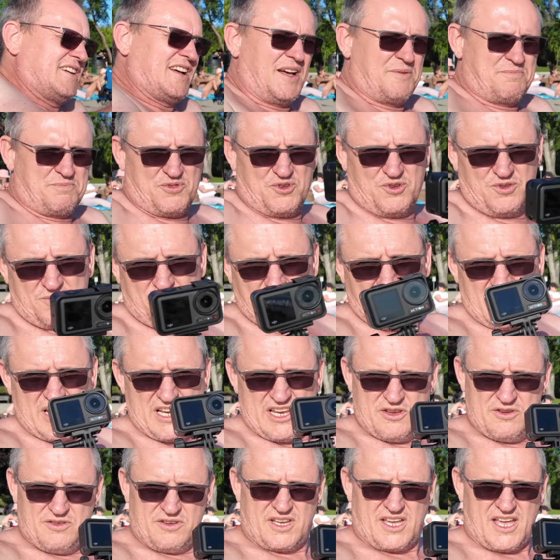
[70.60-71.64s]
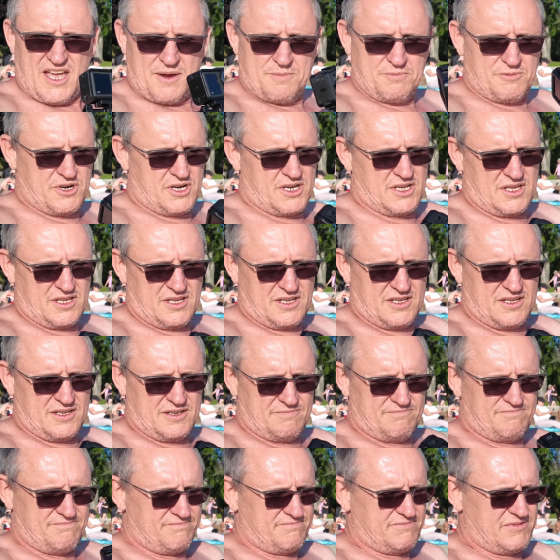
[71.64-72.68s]
I brought my new camera,
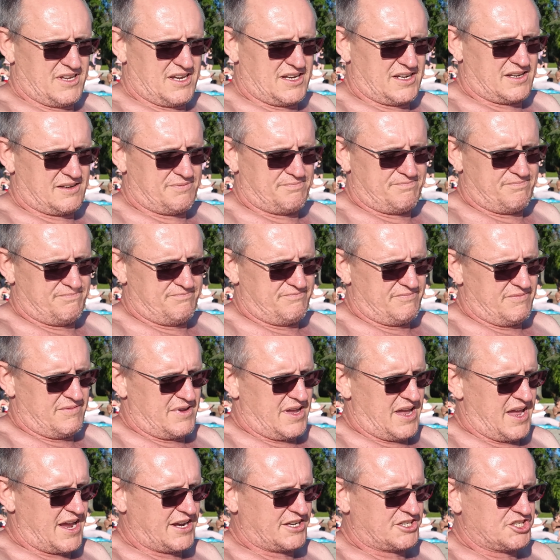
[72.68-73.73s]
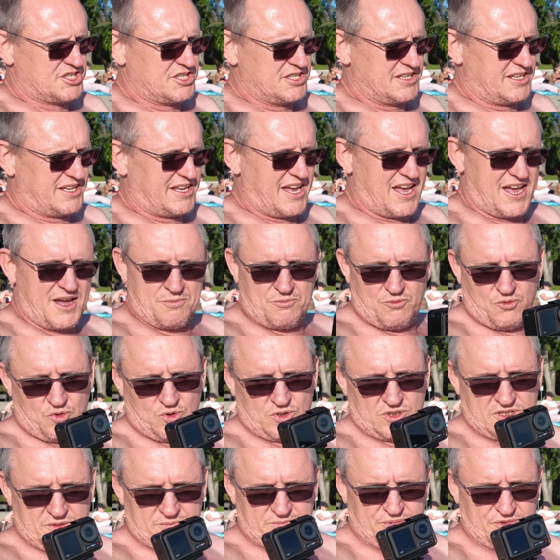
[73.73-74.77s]
the like action cam
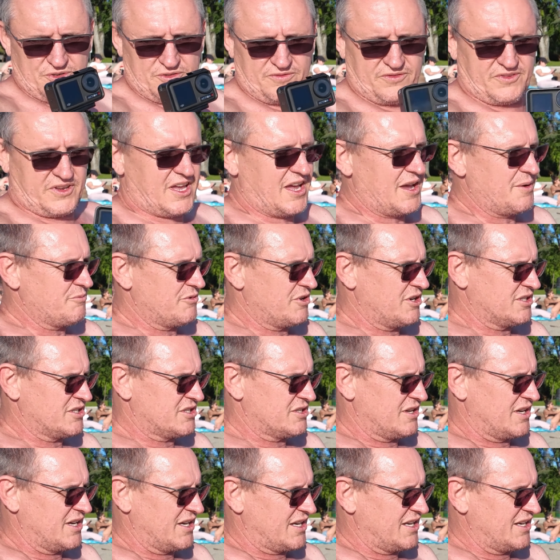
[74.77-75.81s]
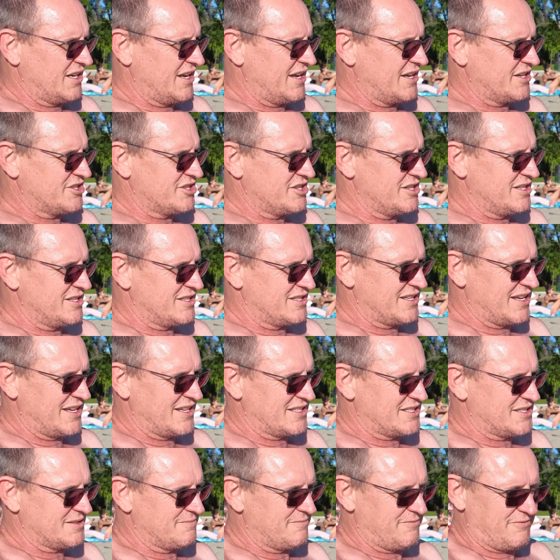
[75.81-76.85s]
waterproof camera so I can actually
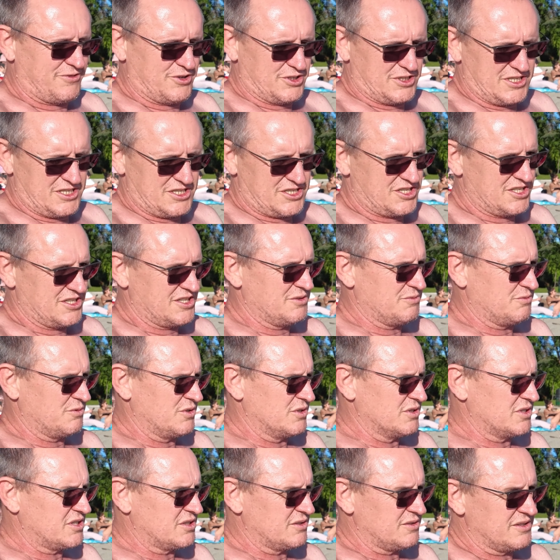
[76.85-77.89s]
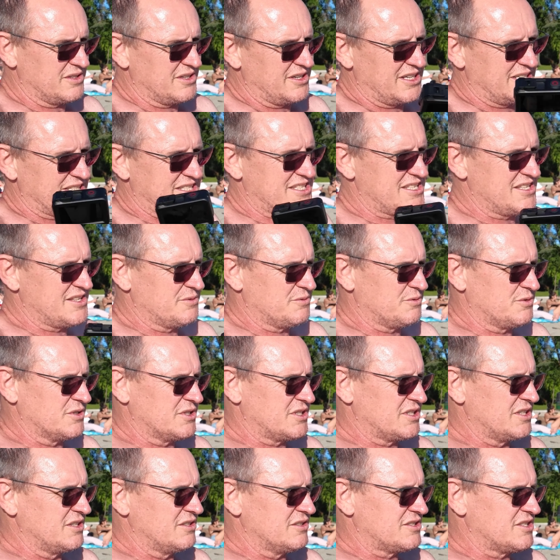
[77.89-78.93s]
take some footage in the water although I see the
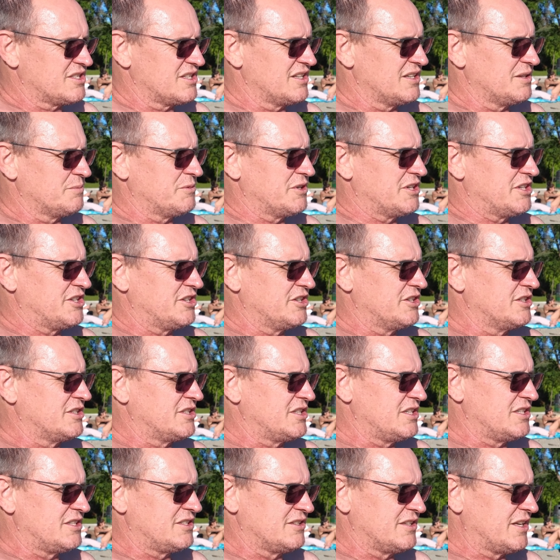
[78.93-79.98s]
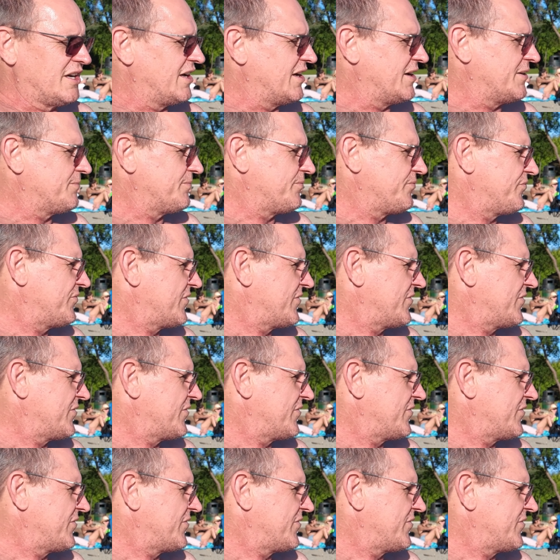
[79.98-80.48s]
water looks a little bit dirty today